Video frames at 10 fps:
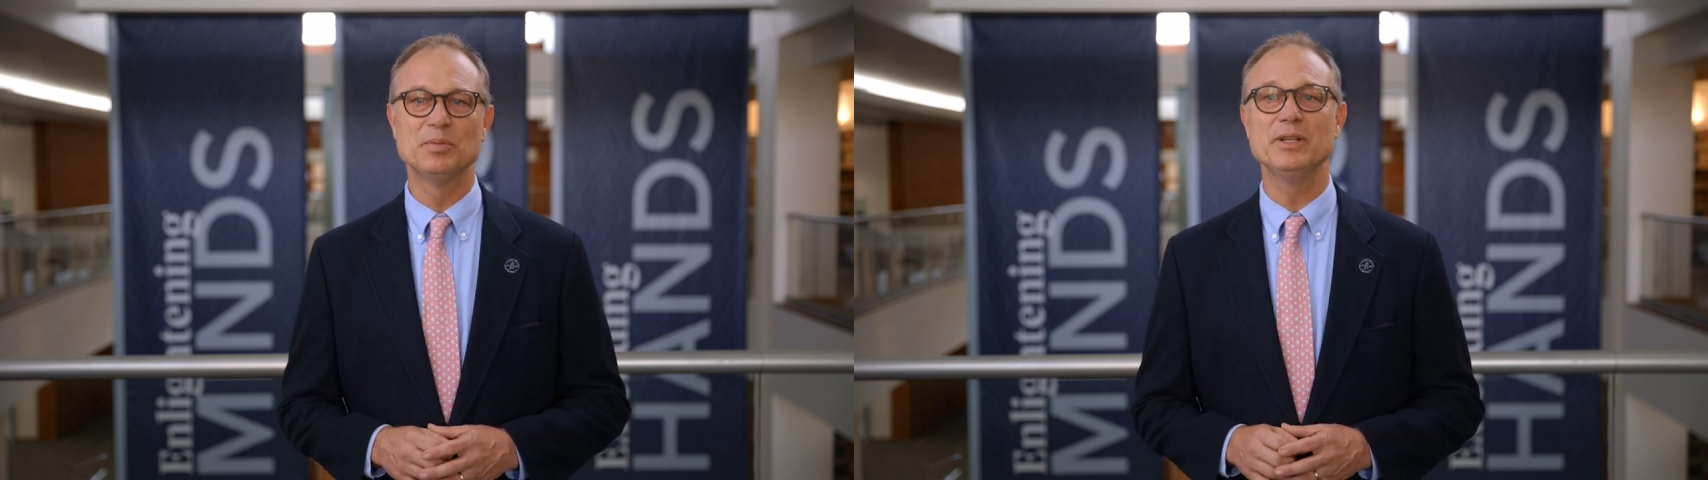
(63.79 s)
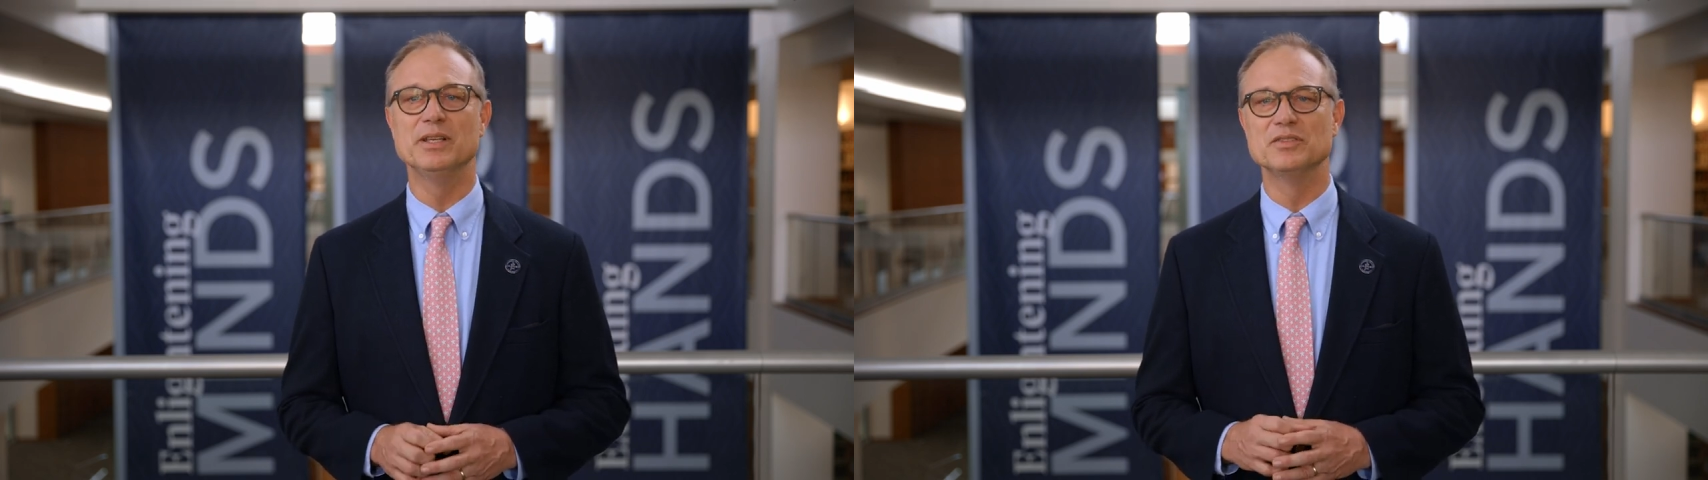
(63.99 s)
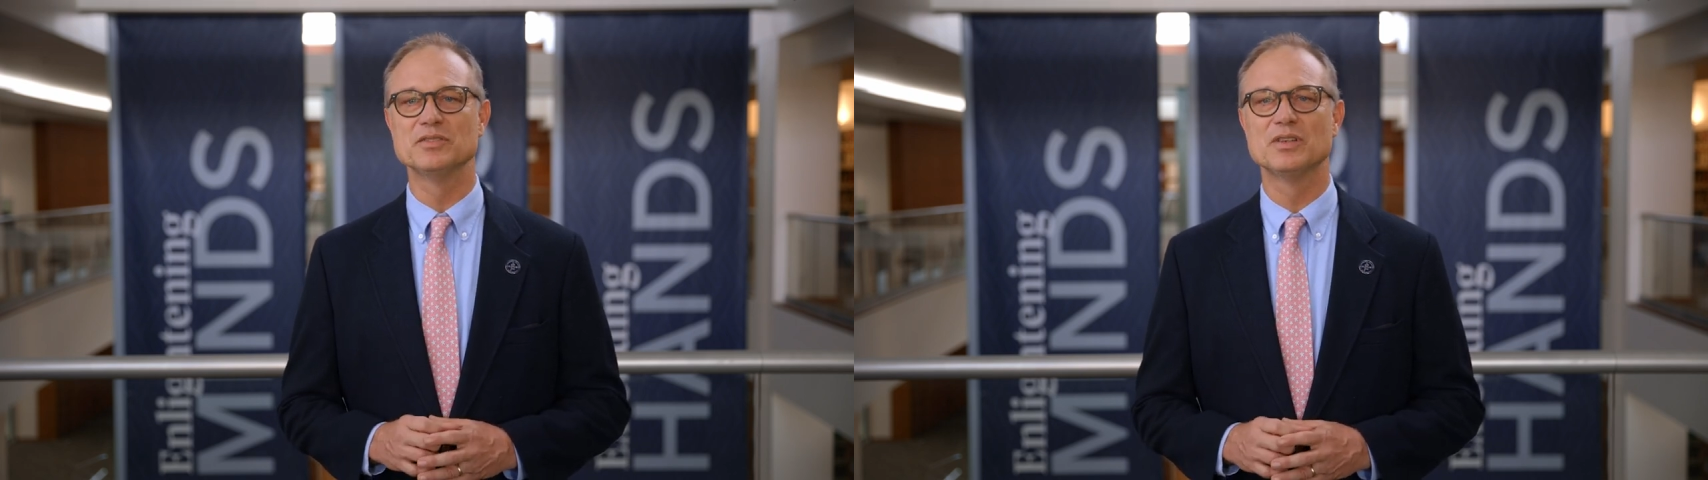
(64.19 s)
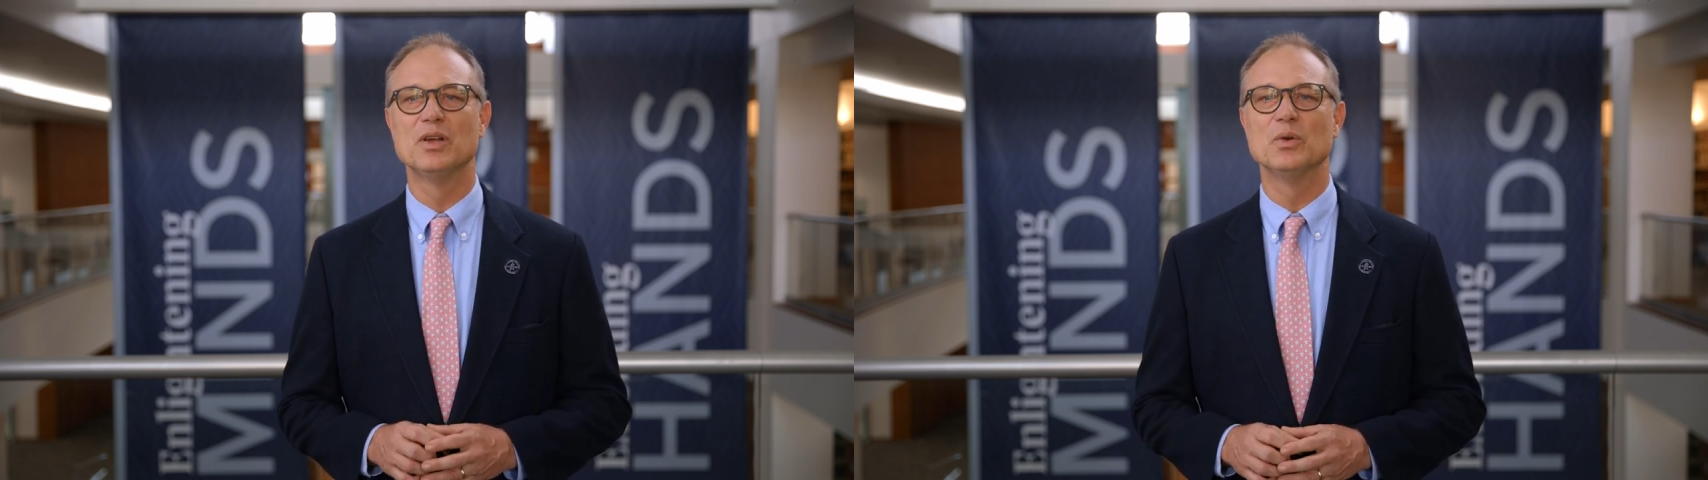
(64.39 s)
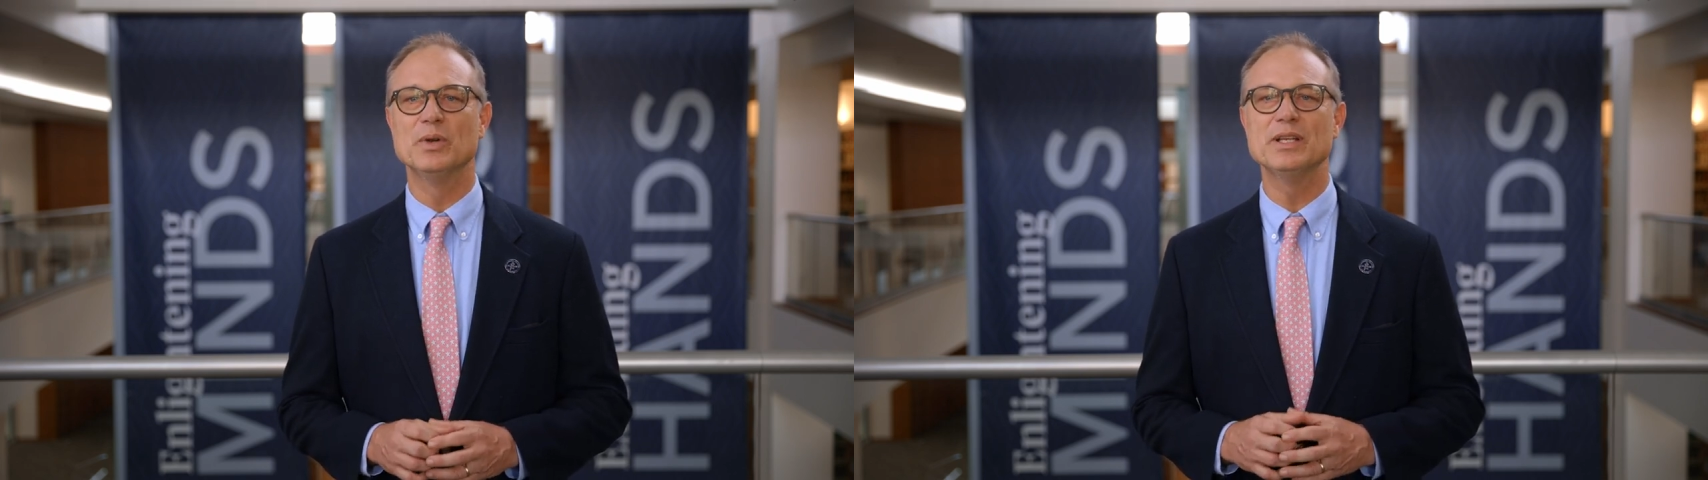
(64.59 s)
please
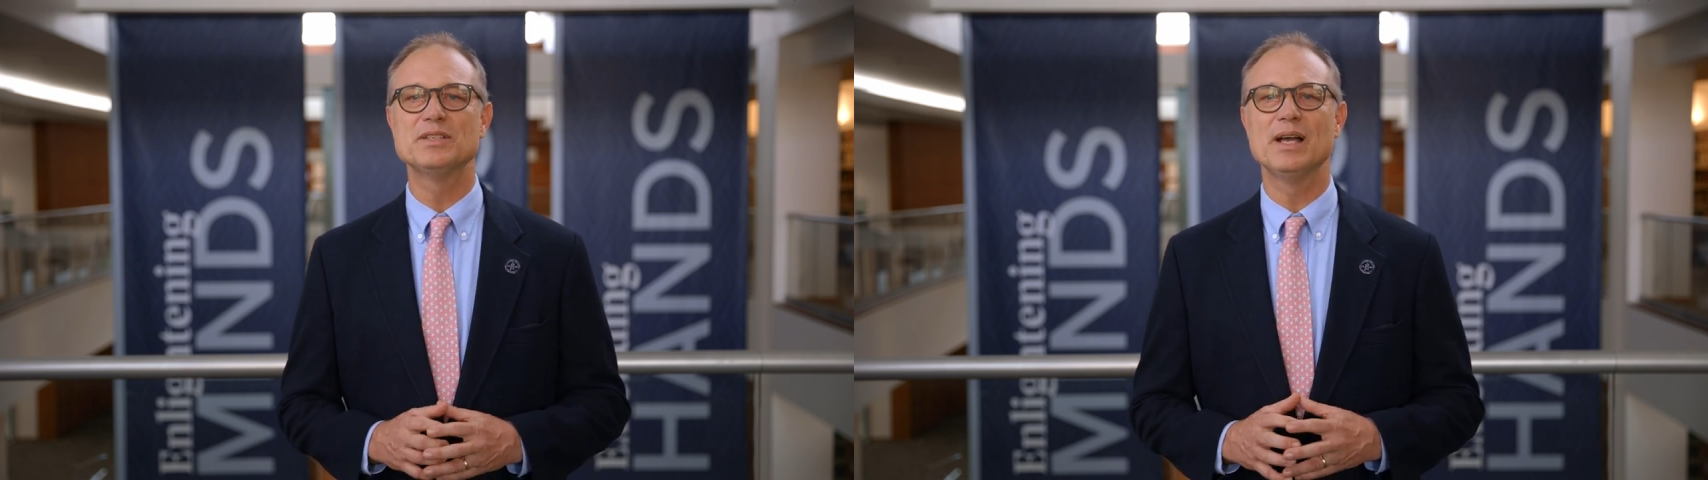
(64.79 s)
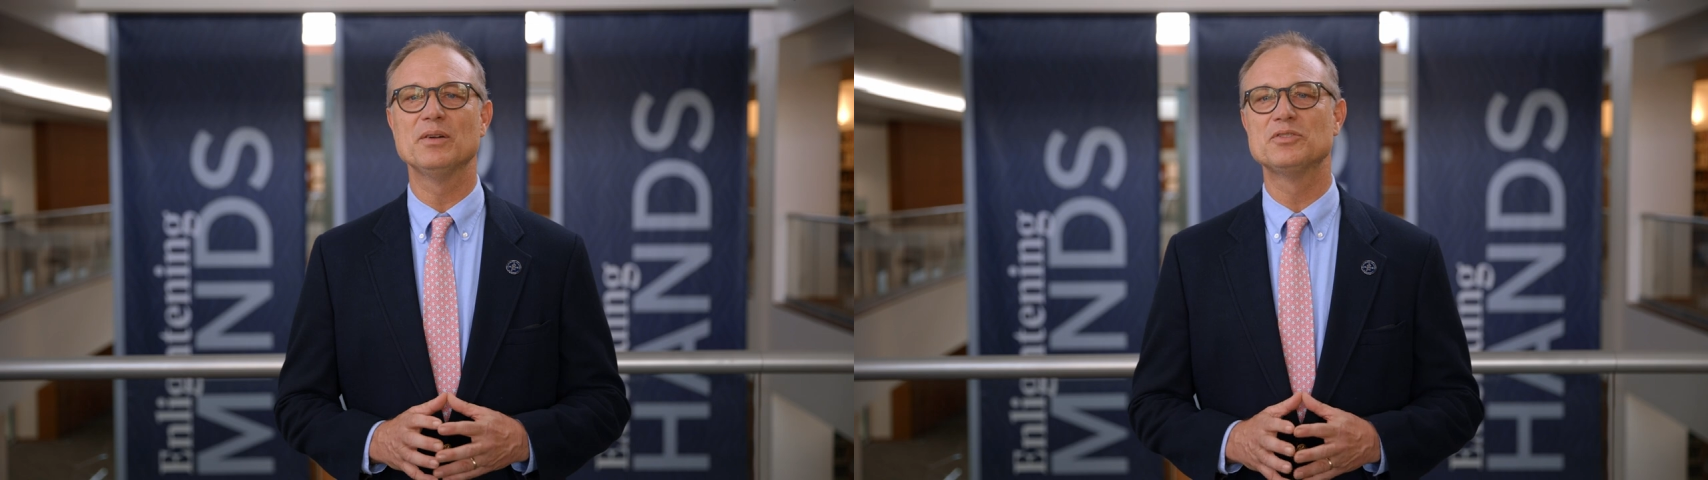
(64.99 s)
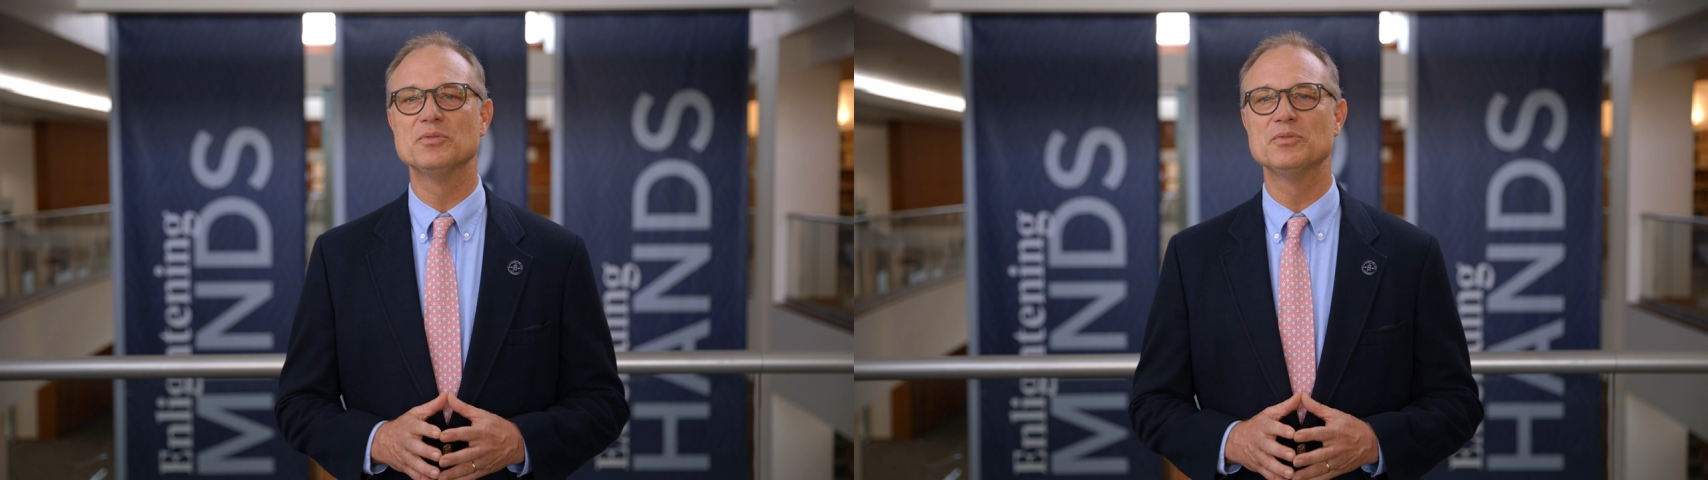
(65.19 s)
reach out